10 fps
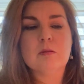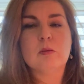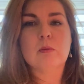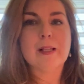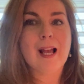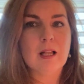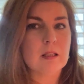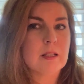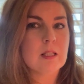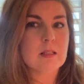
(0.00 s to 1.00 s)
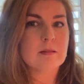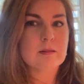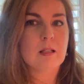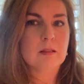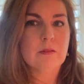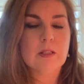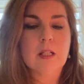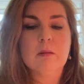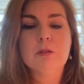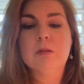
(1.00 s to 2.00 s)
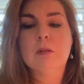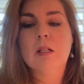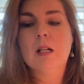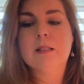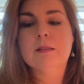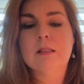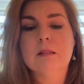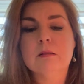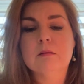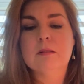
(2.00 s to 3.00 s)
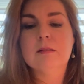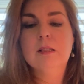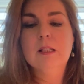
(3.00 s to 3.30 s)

or reality is not living up to our ideals.